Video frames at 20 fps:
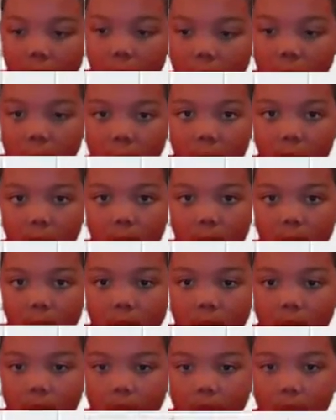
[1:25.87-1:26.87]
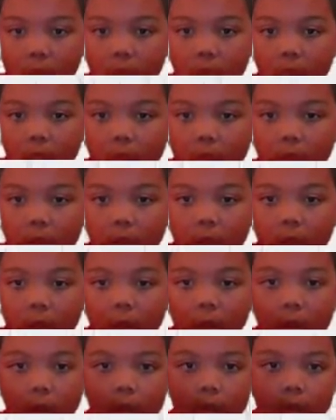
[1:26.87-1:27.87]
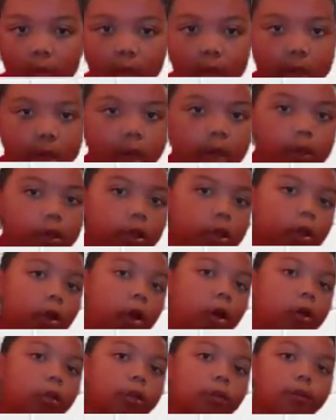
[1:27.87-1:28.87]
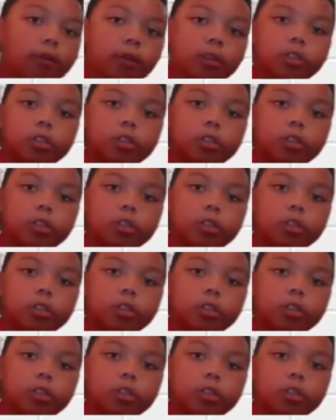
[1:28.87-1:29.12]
you go here. And yeah, it tells you all the